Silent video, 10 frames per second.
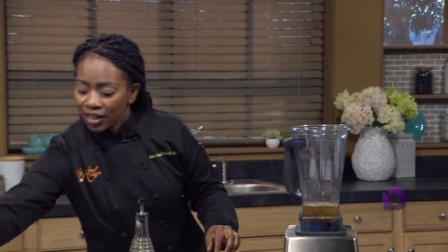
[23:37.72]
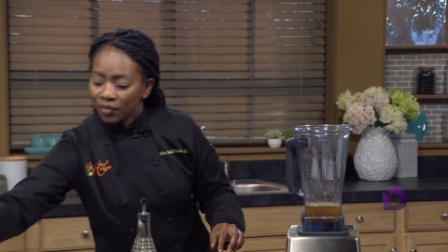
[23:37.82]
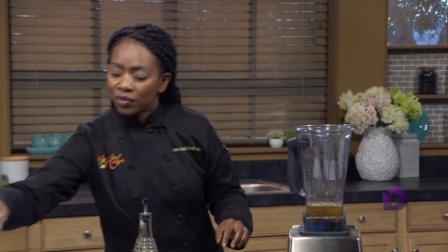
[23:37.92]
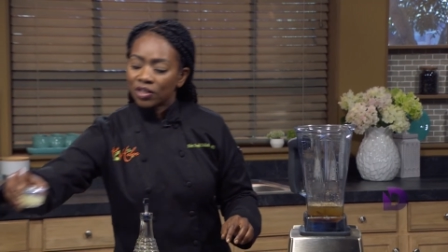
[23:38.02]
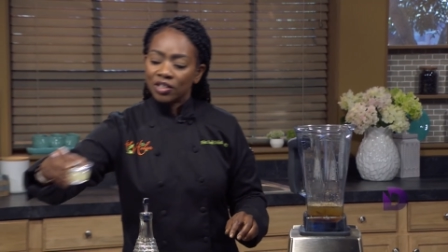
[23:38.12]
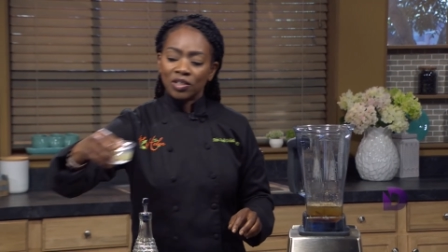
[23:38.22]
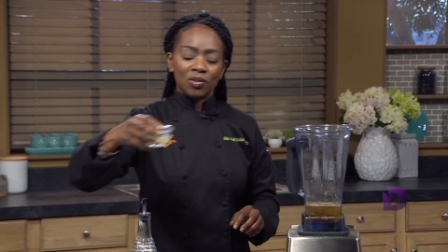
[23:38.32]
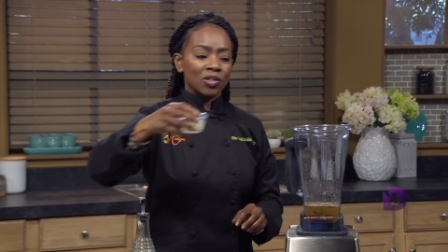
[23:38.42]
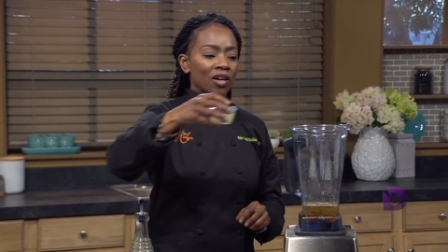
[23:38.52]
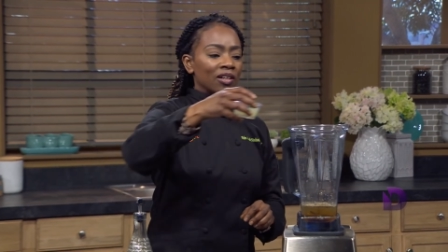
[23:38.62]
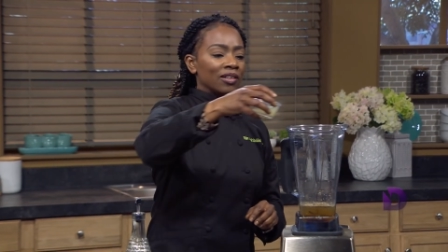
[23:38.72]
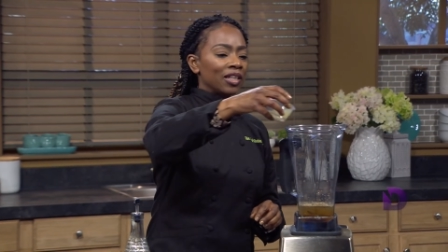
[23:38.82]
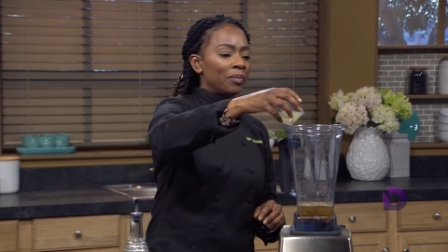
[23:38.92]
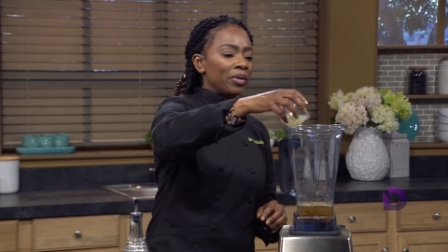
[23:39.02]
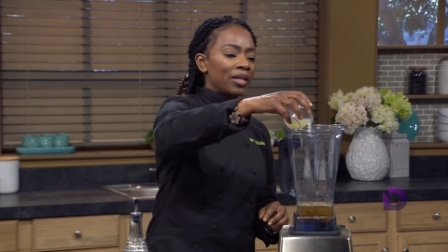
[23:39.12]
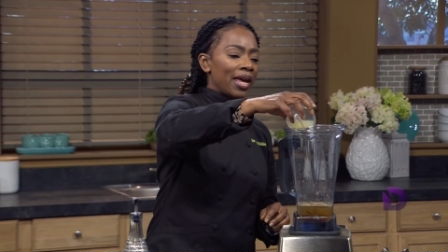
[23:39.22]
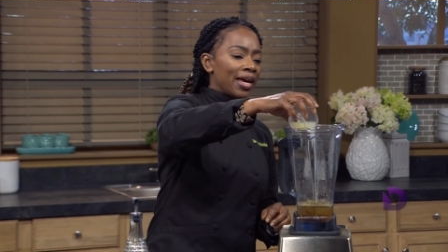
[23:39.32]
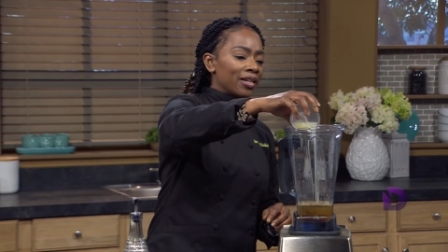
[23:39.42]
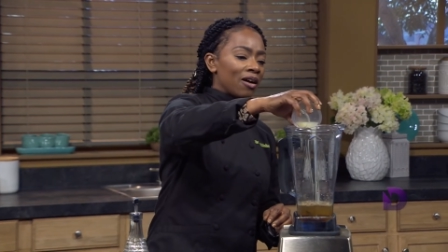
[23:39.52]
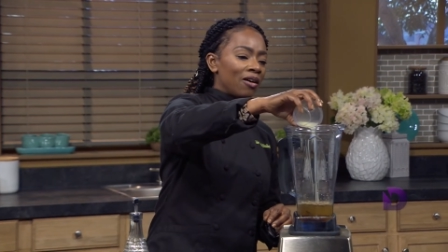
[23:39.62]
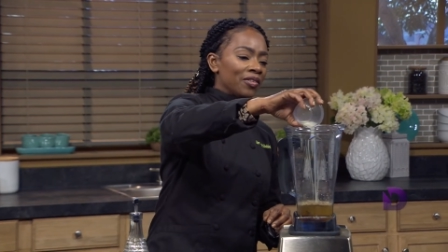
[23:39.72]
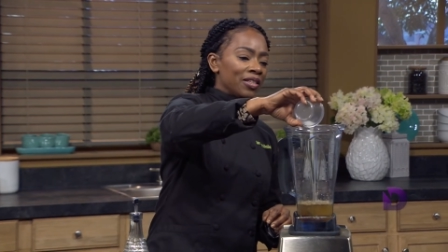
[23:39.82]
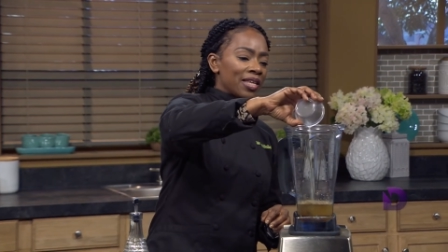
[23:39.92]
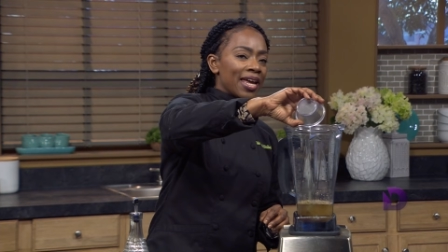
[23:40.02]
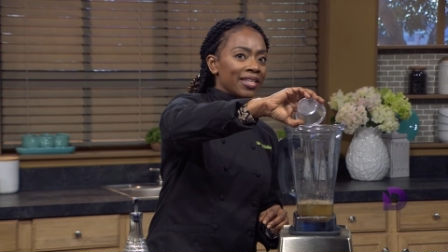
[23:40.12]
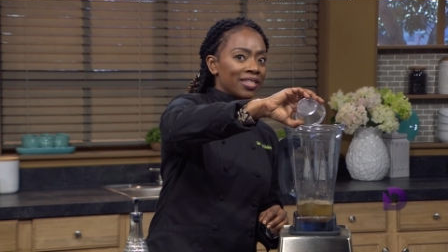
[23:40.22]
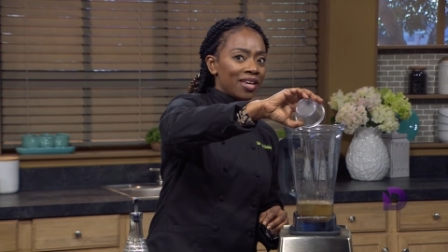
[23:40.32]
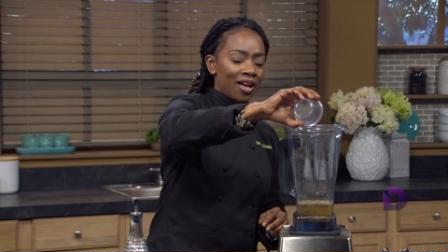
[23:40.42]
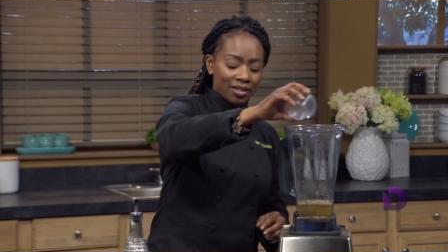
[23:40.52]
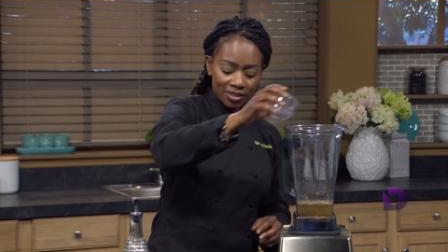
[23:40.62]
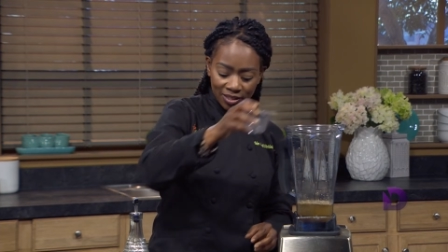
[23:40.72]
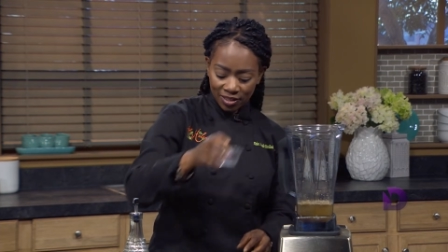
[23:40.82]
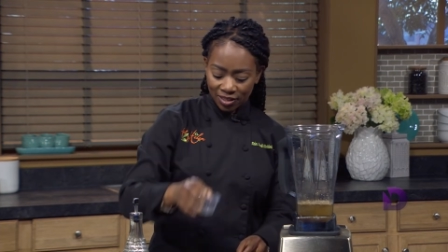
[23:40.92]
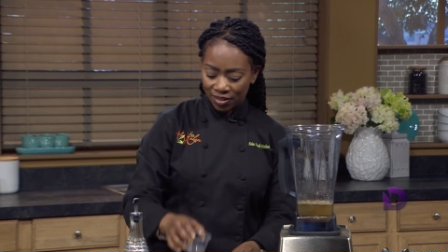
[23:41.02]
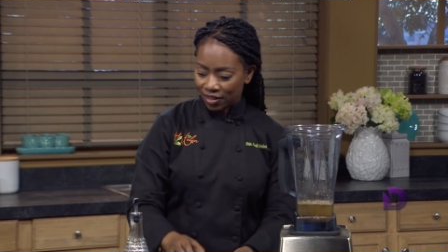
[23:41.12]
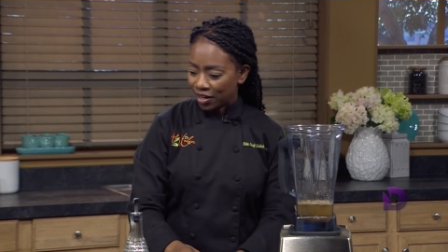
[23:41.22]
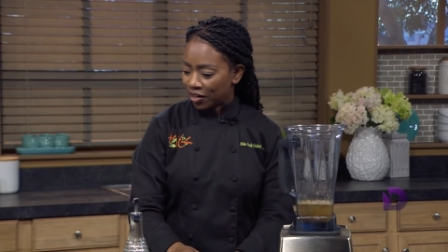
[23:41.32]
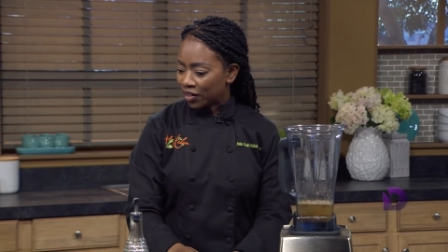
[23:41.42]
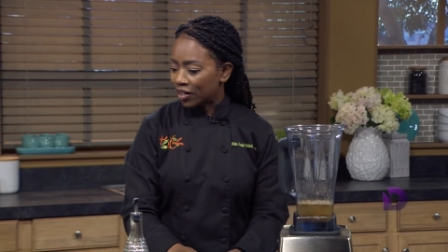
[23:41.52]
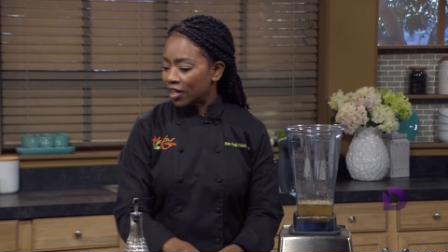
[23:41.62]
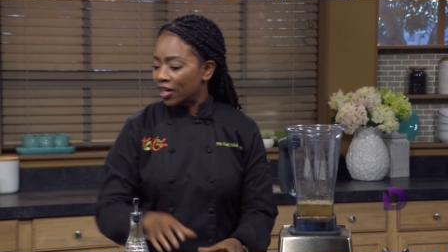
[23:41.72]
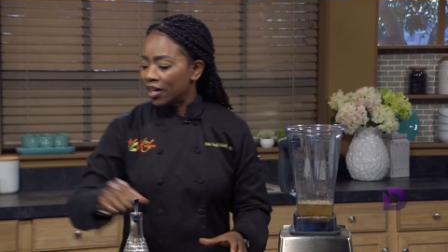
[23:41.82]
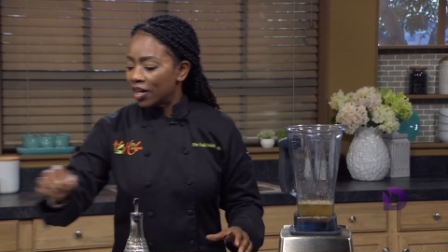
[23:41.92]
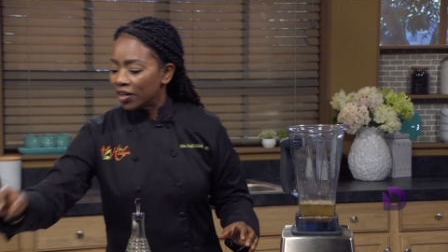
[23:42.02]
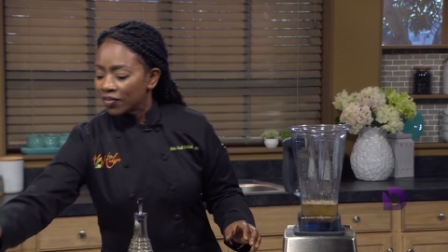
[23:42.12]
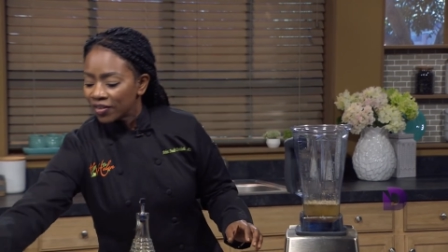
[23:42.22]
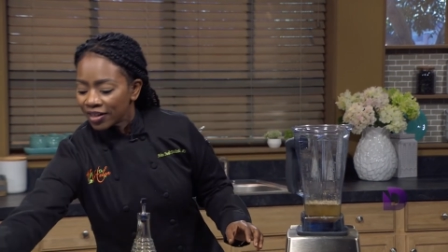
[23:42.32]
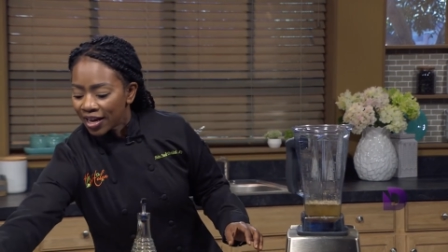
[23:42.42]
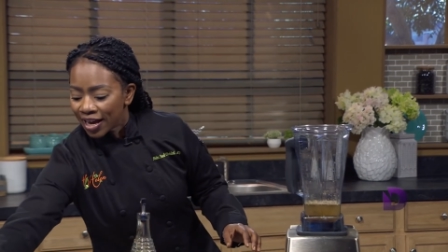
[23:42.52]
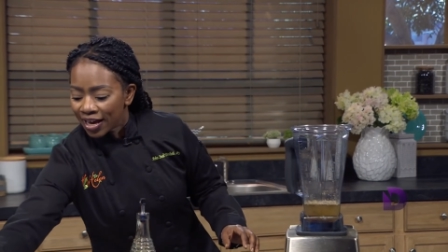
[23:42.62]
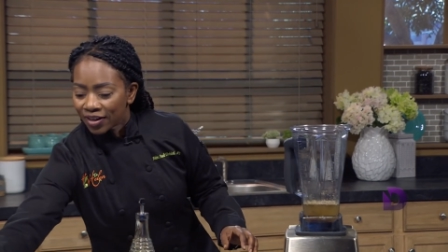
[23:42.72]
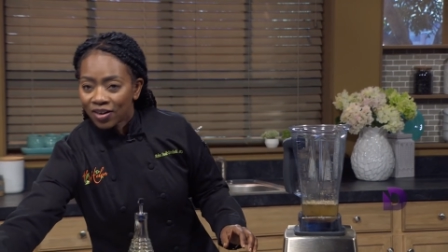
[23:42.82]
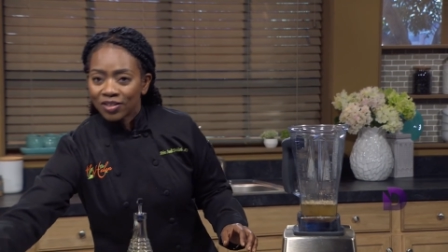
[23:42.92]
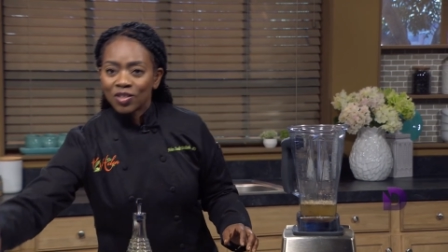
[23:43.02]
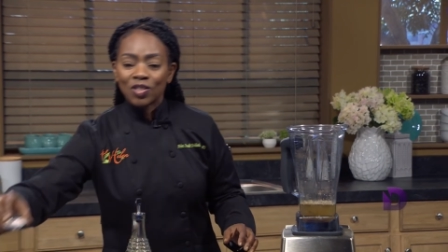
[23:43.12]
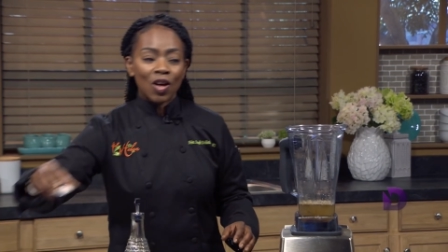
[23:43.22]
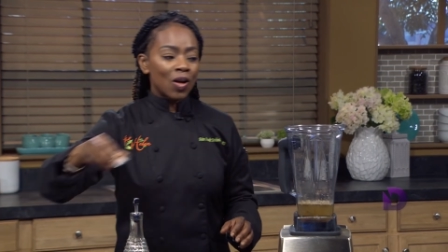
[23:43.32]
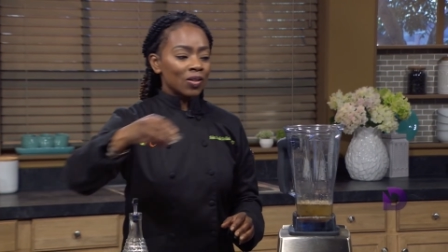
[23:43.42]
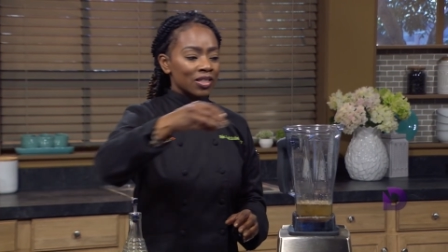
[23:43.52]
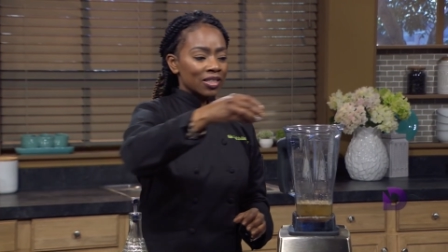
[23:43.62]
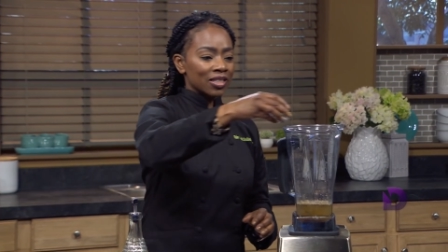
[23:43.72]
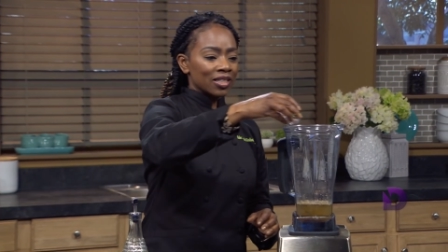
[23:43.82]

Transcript: We're going to use our lemon, adding all these antioxidants in there. We're going to add our salt,